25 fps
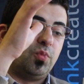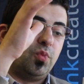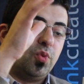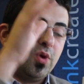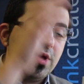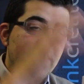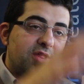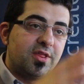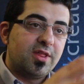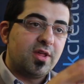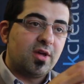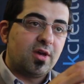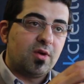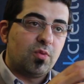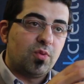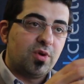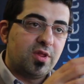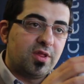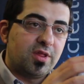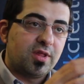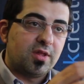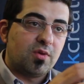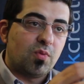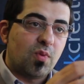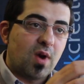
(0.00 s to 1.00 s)
with the
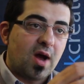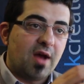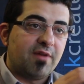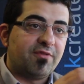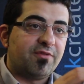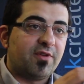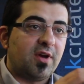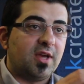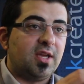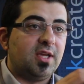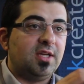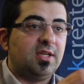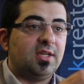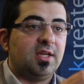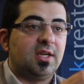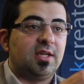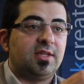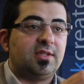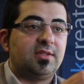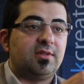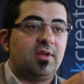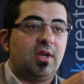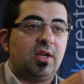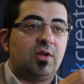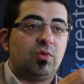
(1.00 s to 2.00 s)
Wi-Fi in here,